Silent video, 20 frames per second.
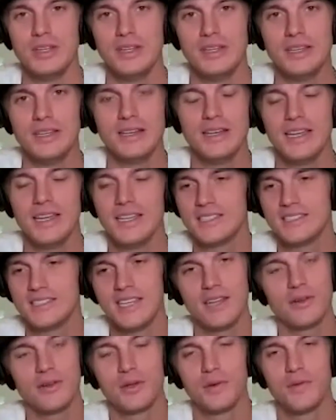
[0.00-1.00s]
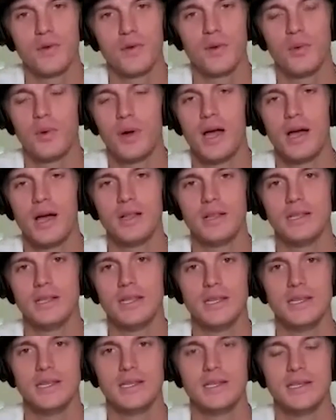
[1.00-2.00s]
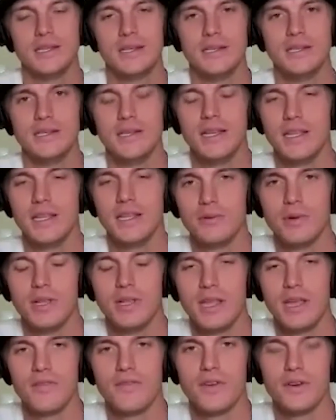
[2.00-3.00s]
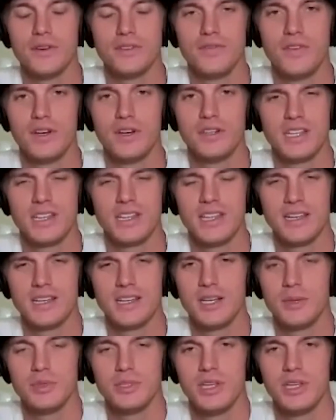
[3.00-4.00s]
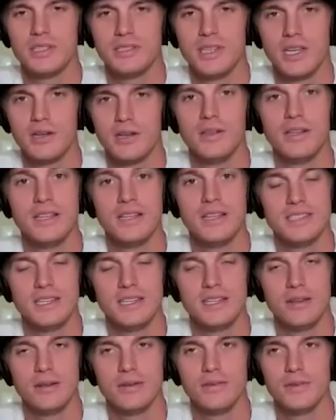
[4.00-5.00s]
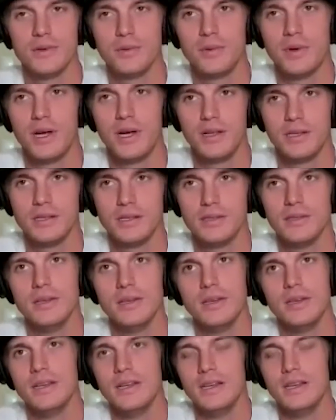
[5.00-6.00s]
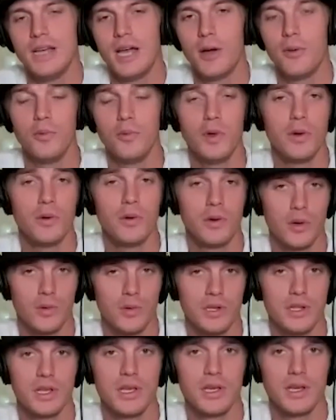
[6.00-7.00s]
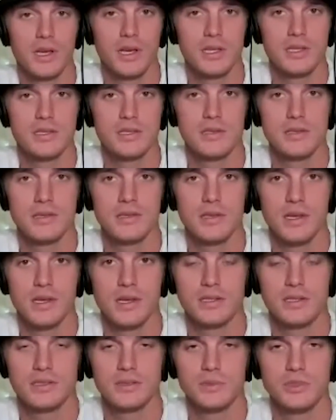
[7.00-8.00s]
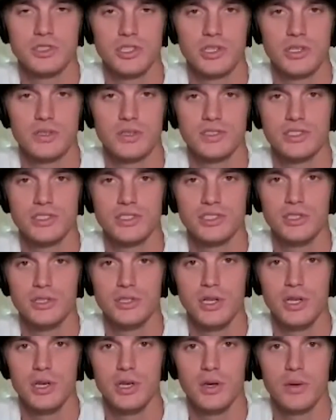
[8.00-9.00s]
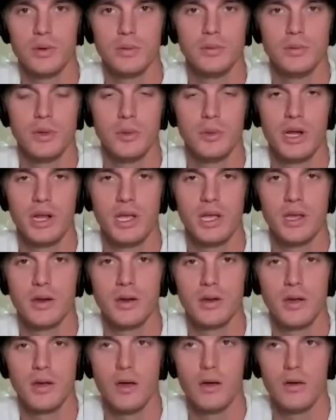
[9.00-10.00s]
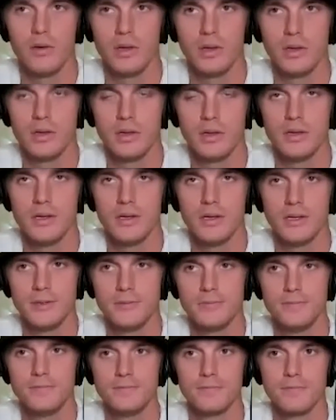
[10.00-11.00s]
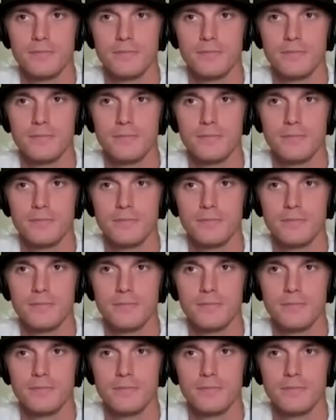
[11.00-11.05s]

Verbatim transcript: Uh, and sat on it for a while, and then uh, and had written that first verse, I think, a couple of days later, and then sat on it for a while. And I, we were going into cut Uh, some songs in the studio about a year ago, and um,